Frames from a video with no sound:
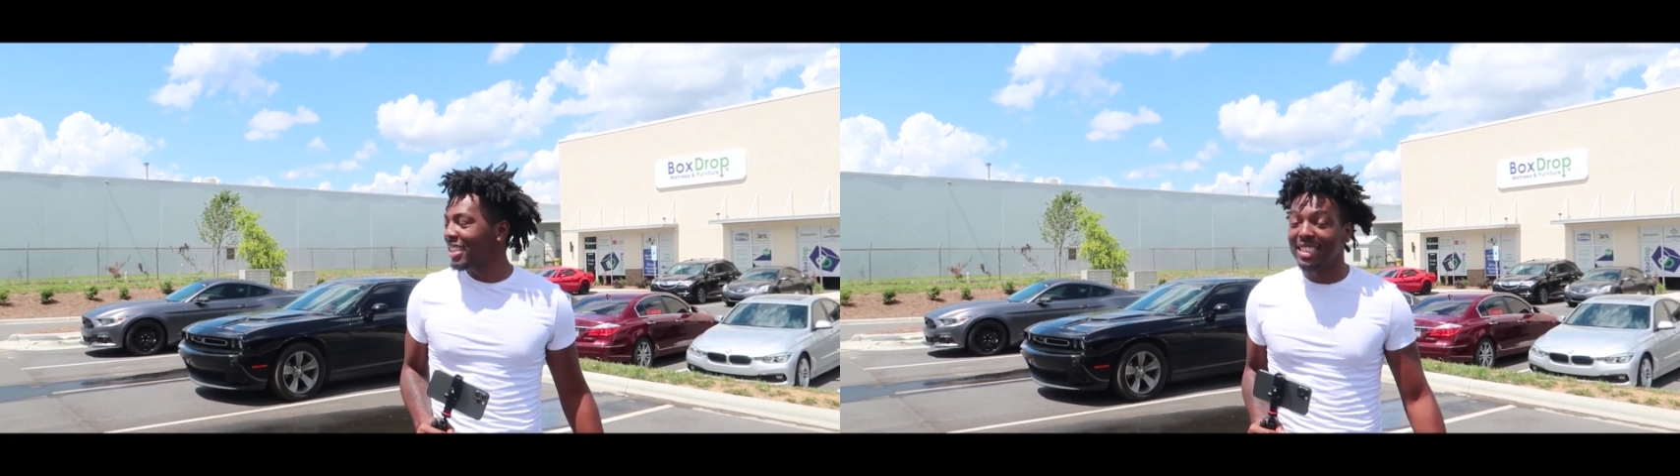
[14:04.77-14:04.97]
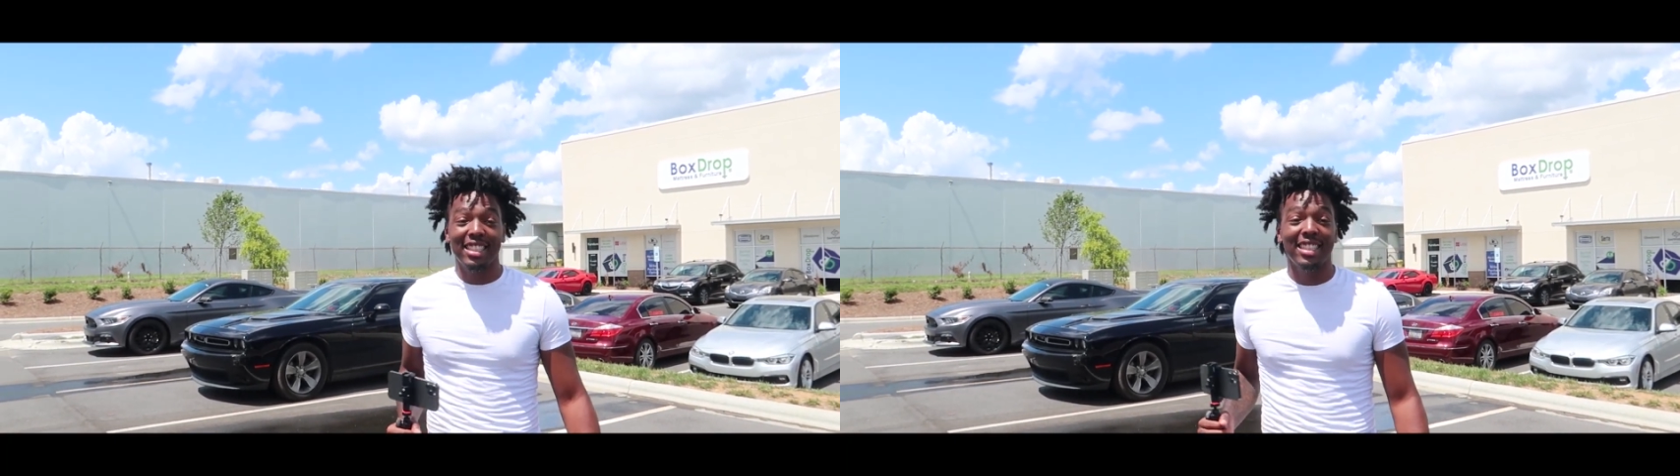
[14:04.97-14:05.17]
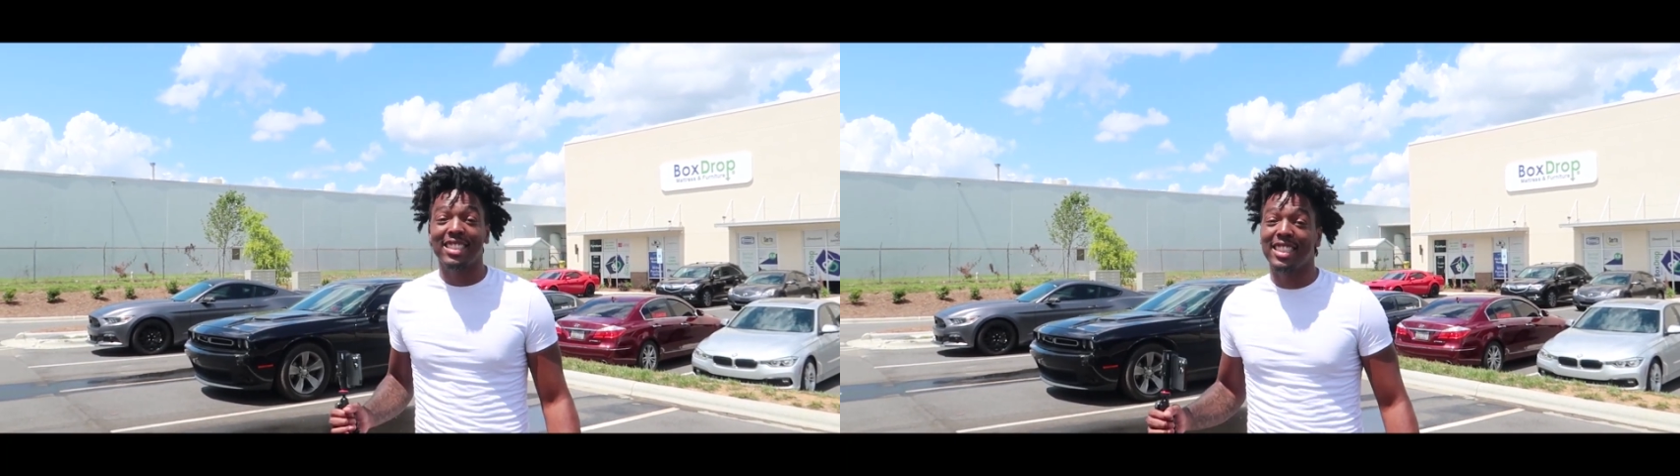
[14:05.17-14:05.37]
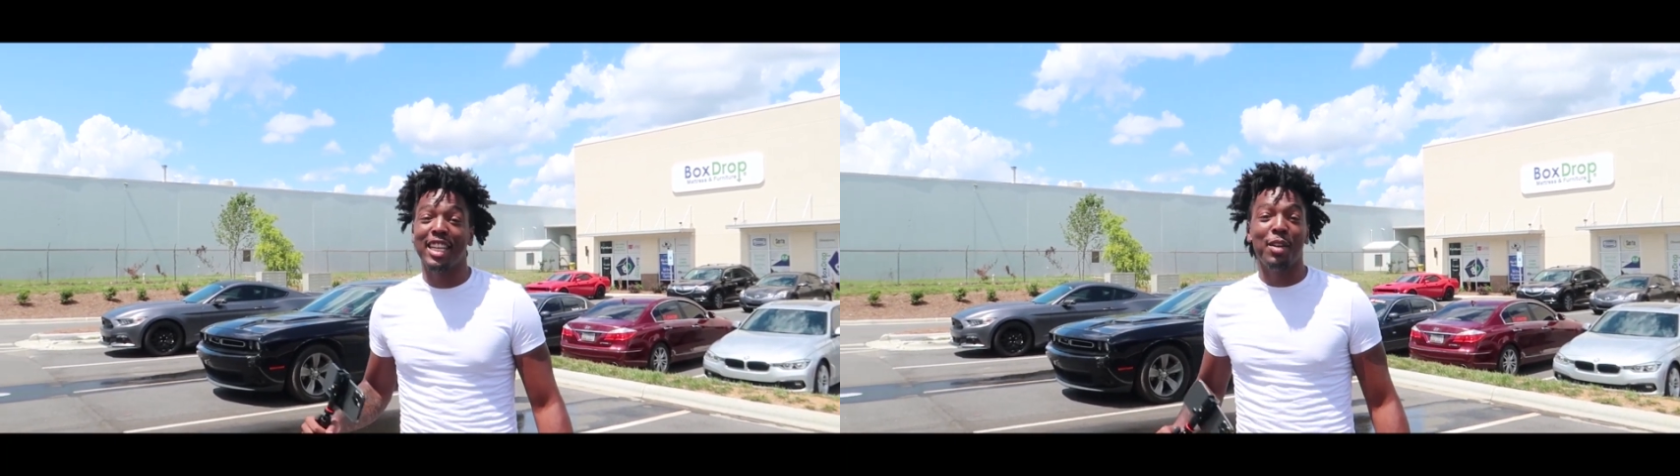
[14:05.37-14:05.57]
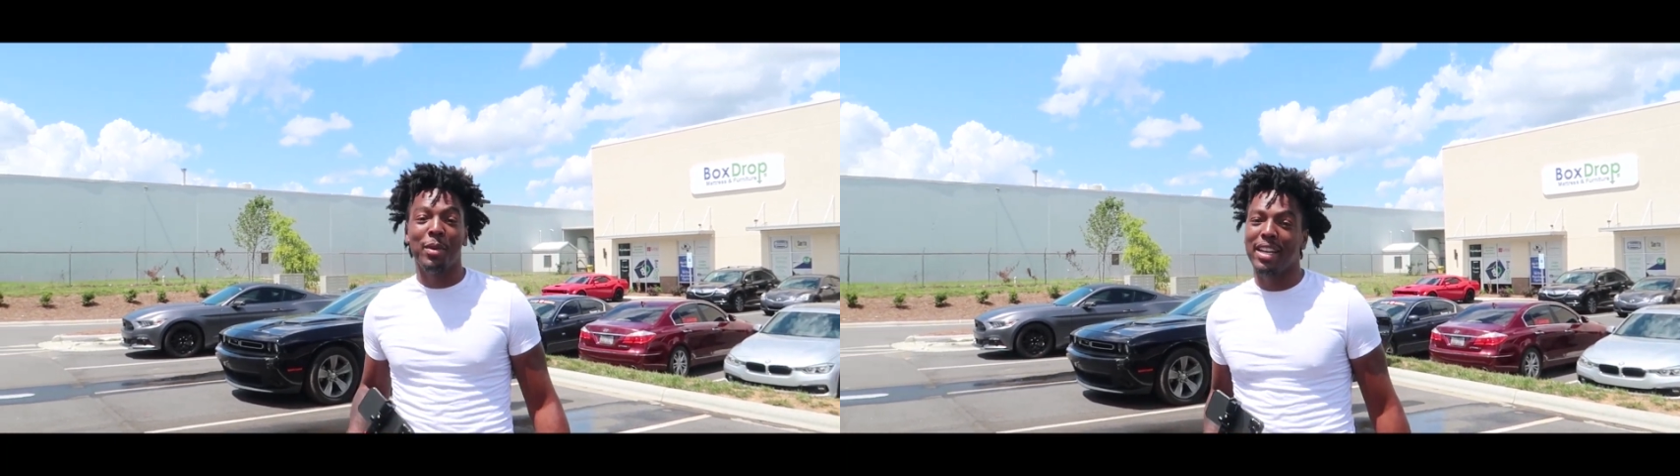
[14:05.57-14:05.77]
man. She in the
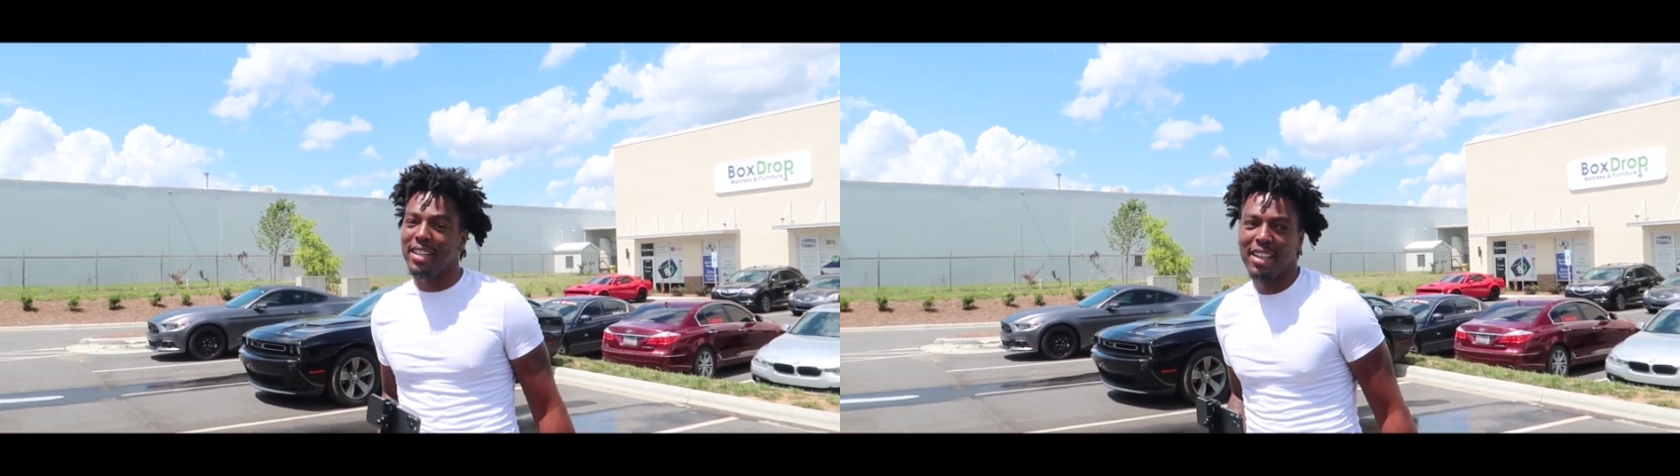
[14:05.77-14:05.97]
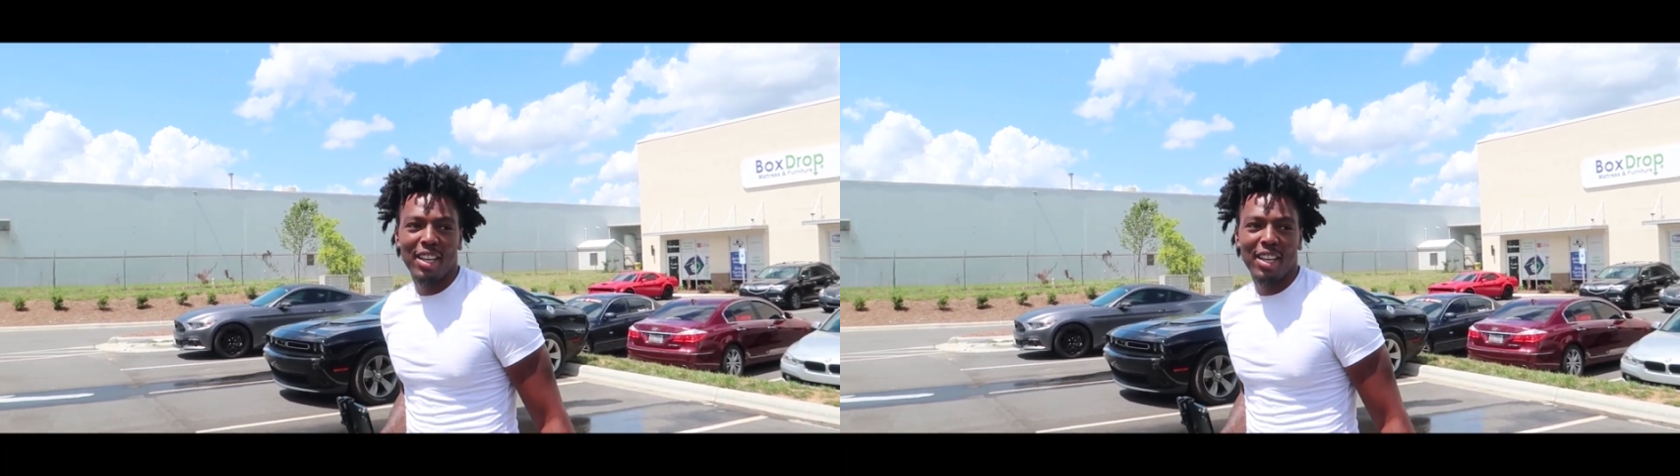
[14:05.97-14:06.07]
city with it.